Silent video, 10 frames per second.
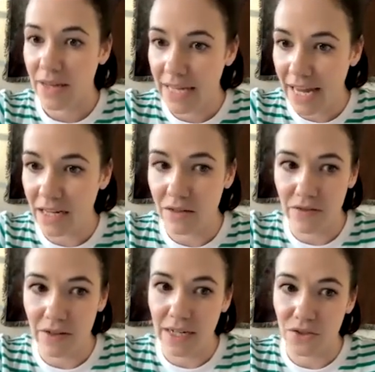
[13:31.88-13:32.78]
gain
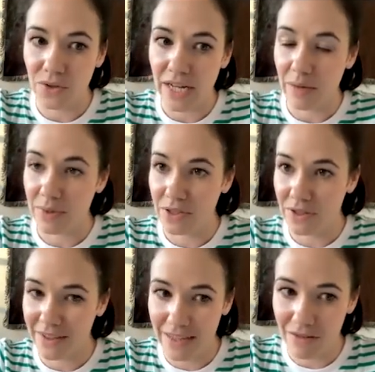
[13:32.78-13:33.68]
financial
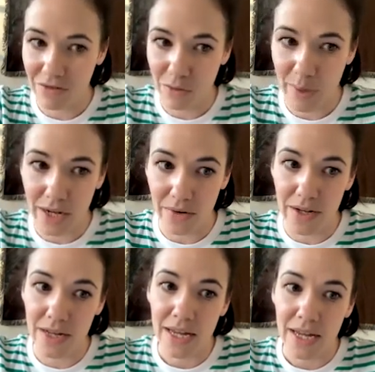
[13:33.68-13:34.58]
capital and therefore
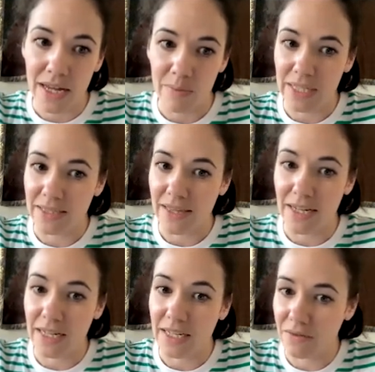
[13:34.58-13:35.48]
power. It means that
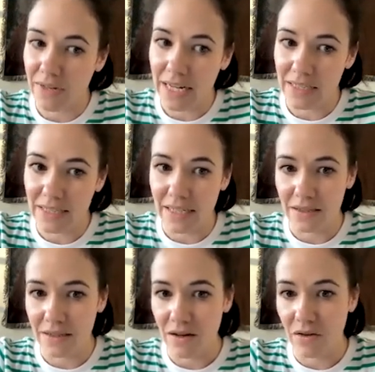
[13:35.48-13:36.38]
the needs and
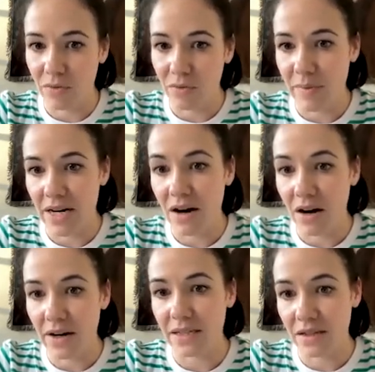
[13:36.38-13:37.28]
realities of women
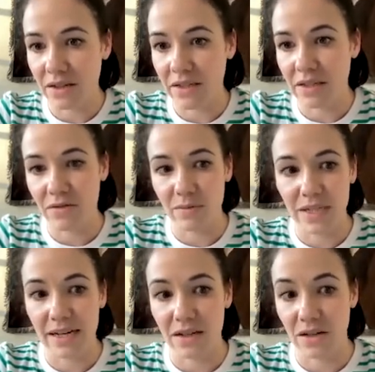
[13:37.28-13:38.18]
are excluded from
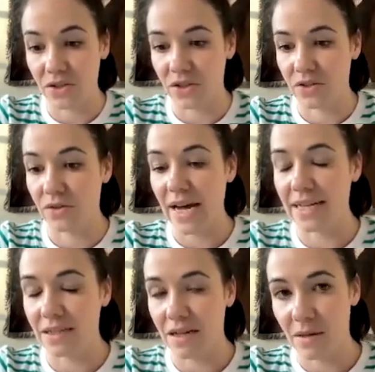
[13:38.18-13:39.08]
technological
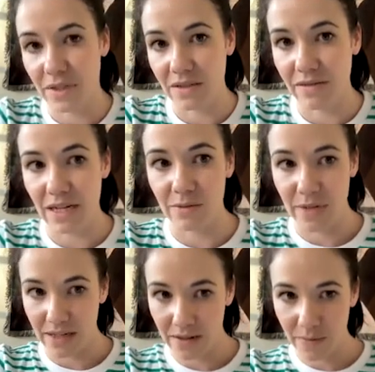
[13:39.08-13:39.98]
and urban
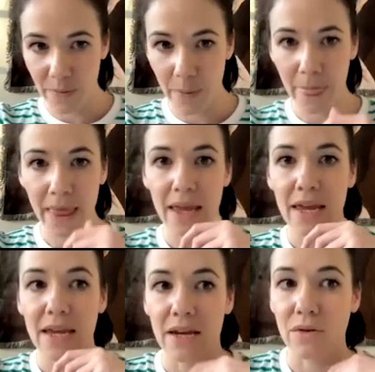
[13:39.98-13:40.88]
development.
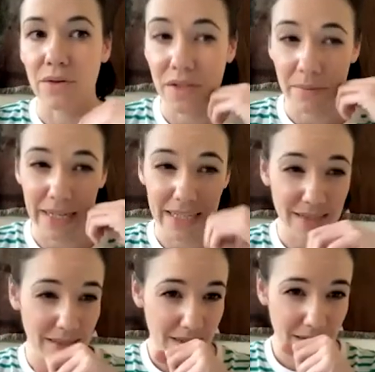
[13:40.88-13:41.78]
It also
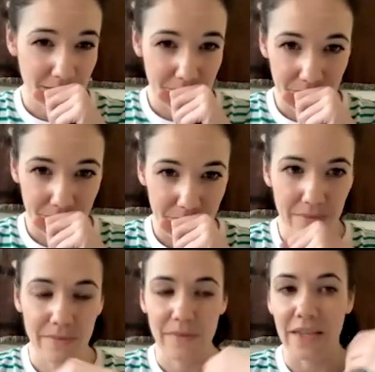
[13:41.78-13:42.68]
means
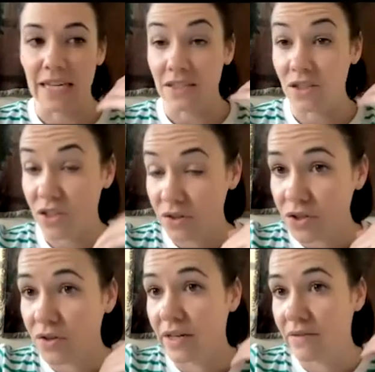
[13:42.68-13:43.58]
that
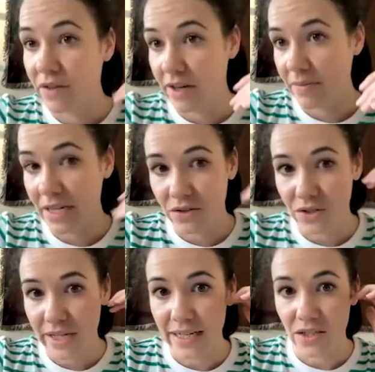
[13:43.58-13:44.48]
social and environmental
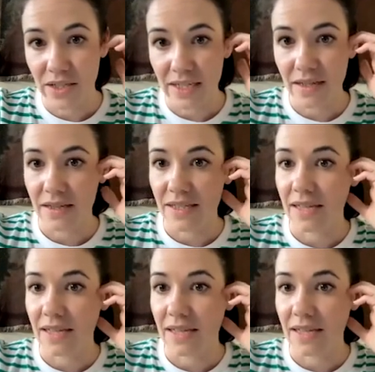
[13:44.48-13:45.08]
challenges are